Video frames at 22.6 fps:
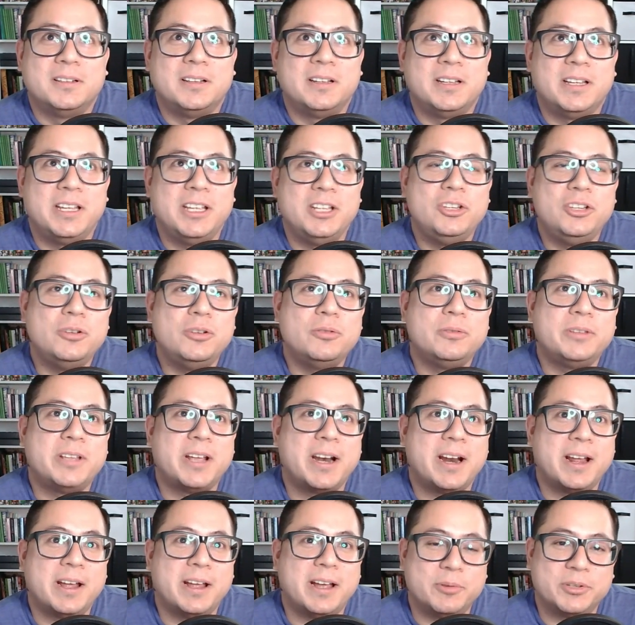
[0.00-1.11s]
he knew that
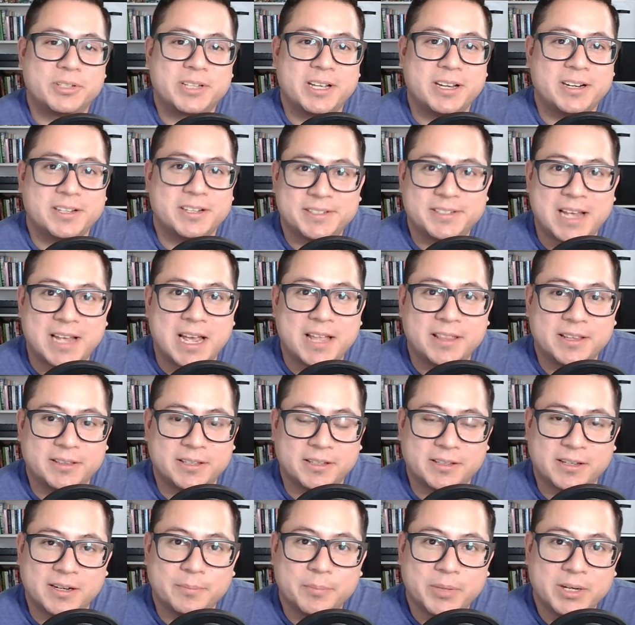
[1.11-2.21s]
I, I was kind of sad that the
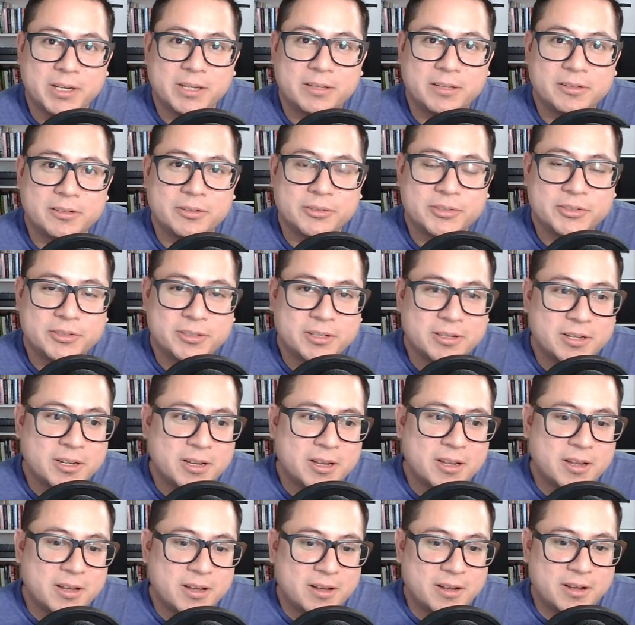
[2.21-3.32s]
company closed.
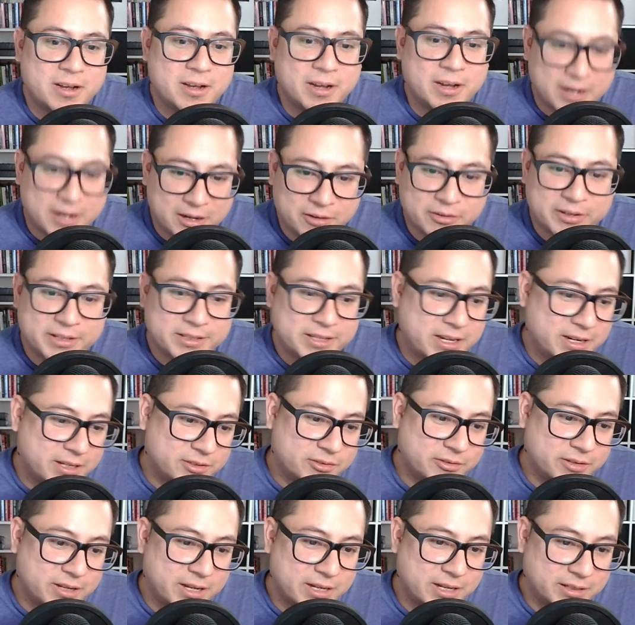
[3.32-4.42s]
Uh, I'll get that
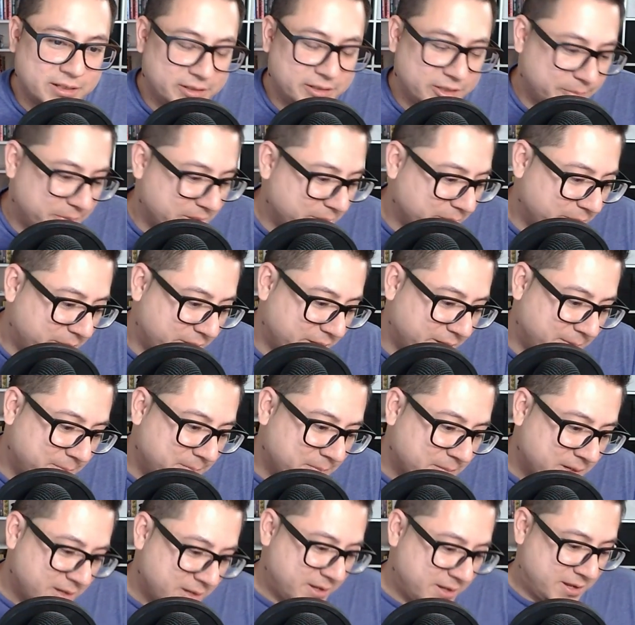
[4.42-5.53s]
into that in a little bit, but
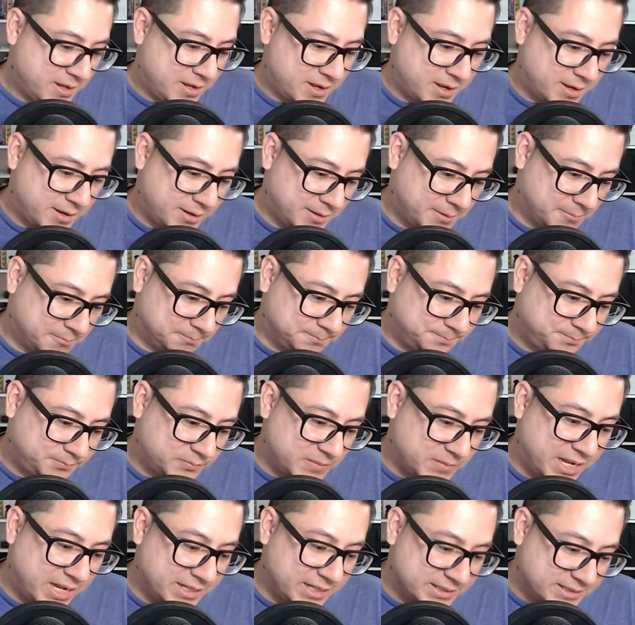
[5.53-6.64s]
um,
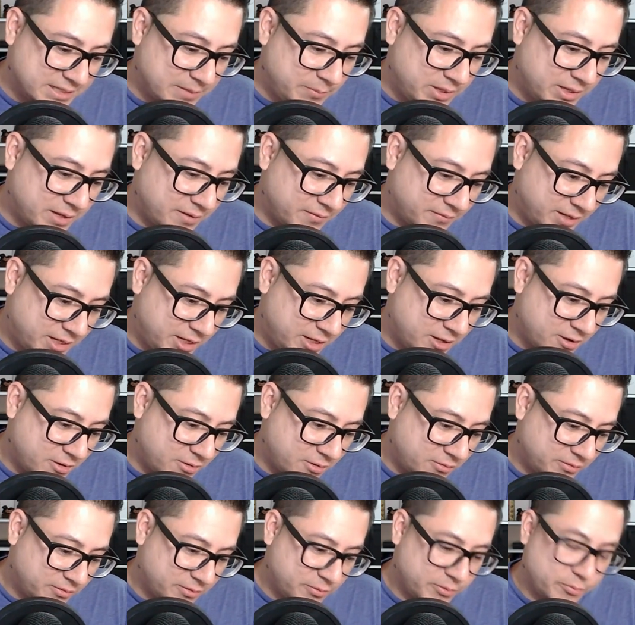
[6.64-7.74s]
yeah, he sent me that
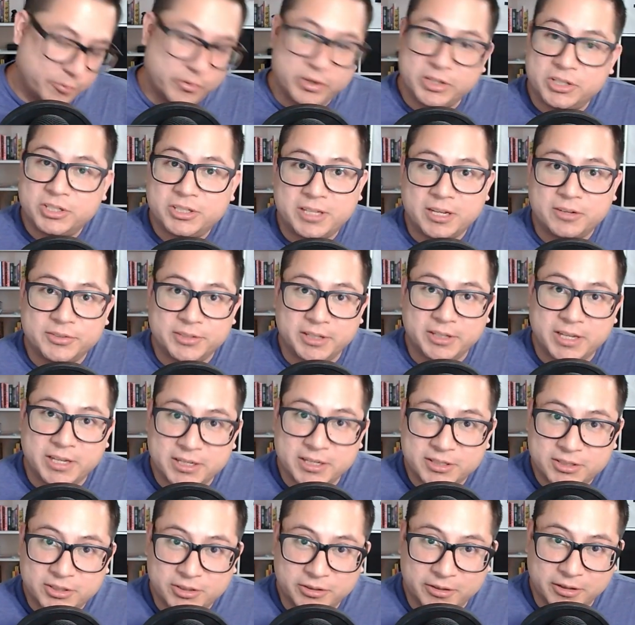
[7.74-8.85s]
video which tells the
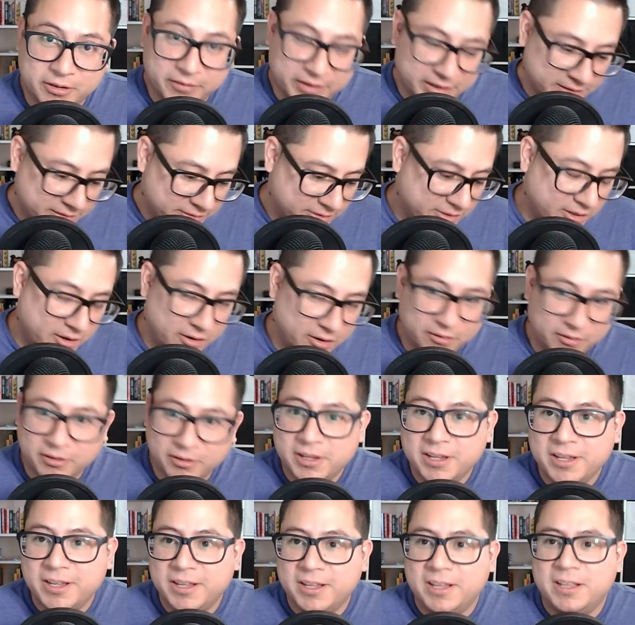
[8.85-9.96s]
history of it. So
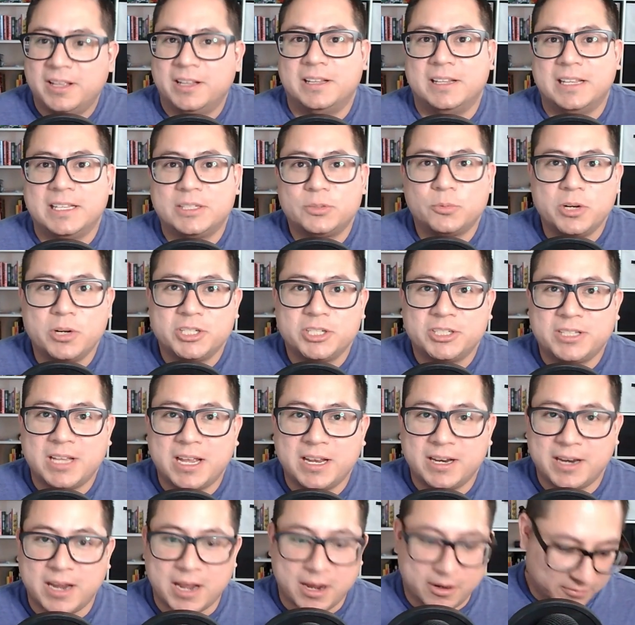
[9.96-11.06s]
let's watch that
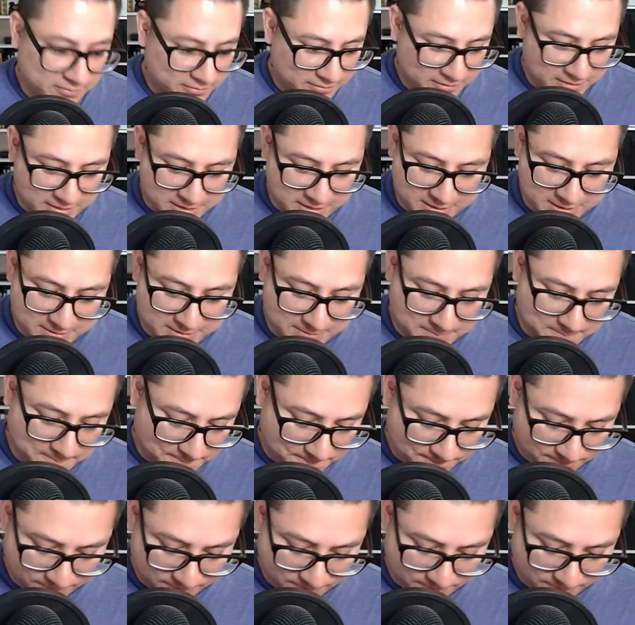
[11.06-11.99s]
now. Um,